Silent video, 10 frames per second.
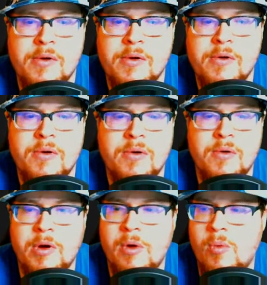Oh,
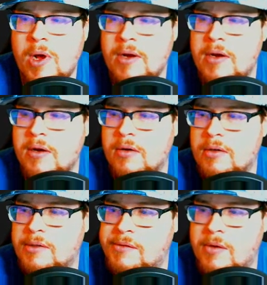what do I want here?
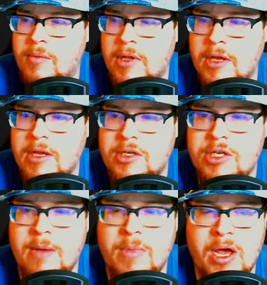I want like a
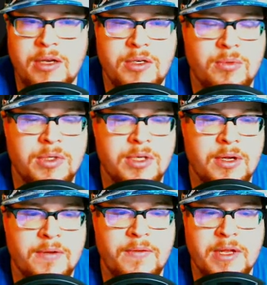Gem Hide to
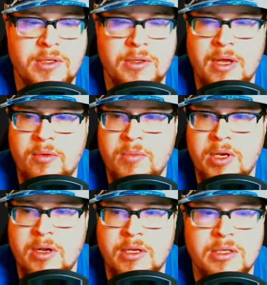resolve. That's that would be
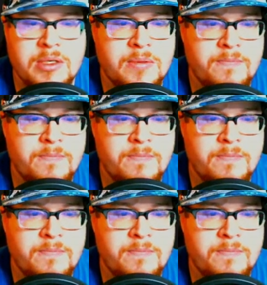nice.